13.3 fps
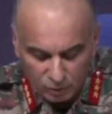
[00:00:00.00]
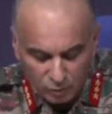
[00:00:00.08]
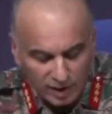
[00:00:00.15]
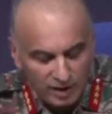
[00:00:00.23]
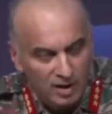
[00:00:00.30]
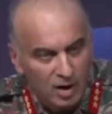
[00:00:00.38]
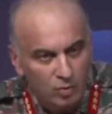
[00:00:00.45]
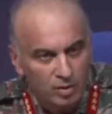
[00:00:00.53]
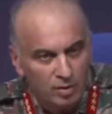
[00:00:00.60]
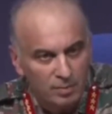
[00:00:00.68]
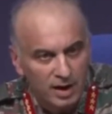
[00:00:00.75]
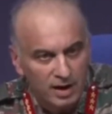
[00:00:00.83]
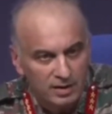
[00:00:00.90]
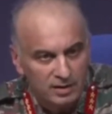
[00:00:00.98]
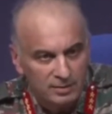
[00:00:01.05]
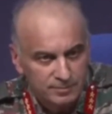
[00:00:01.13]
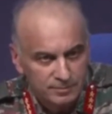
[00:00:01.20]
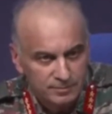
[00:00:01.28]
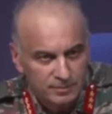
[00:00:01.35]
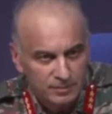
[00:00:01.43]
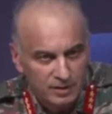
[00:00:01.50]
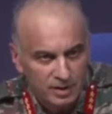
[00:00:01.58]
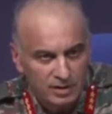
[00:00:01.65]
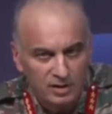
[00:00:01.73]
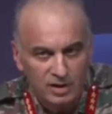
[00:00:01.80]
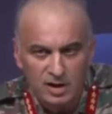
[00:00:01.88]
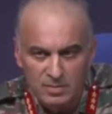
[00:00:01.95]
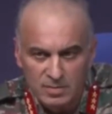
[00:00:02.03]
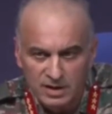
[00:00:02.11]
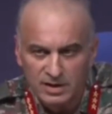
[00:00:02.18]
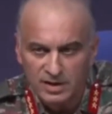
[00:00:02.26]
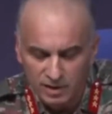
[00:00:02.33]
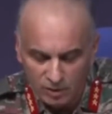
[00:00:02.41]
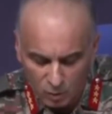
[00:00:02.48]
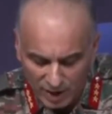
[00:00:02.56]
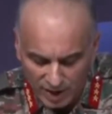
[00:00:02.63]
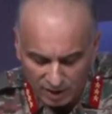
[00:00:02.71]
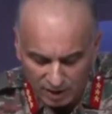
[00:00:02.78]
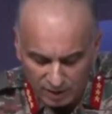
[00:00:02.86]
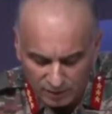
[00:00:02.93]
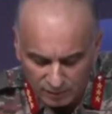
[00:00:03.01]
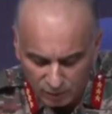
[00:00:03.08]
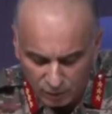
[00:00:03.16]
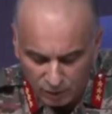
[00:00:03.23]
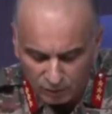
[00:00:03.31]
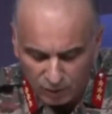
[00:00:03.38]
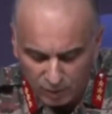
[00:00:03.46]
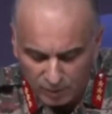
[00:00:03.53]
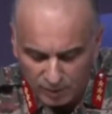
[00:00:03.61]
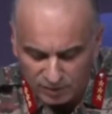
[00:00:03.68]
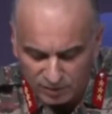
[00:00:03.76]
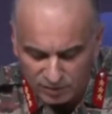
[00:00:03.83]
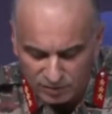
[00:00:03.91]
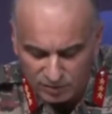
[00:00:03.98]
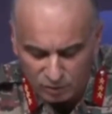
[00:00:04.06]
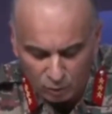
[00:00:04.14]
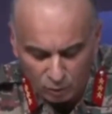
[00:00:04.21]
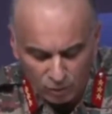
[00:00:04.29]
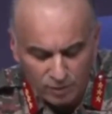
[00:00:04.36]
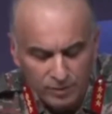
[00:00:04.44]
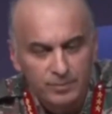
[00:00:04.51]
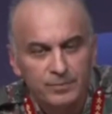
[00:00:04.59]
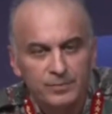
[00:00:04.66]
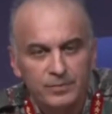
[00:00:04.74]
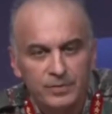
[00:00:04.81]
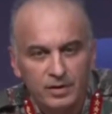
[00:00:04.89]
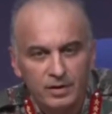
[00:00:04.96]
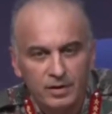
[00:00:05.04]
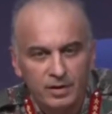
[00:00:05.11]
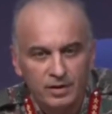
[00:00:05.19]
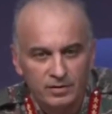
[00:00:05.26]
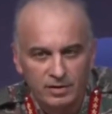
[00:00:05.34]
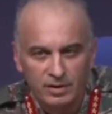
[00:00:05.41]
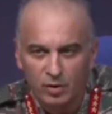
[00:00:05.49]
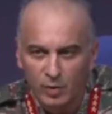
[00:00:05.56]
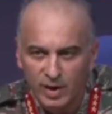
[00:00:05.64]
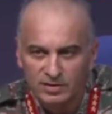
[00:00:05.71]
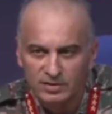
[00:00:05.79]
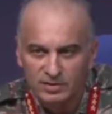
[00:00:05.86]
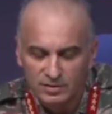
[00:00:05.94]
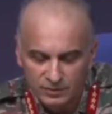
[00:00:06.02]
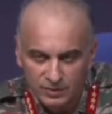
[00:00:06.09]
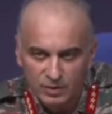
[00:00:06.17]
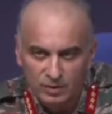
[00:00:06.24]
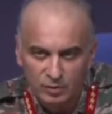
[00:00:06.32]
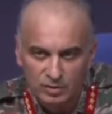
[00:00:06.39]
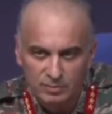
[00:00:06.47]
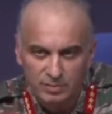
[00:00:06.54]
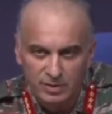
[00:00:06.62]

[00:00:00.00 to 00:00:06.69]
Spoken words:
to my counterpart in the immediate wake of Operation Sindoor, the request was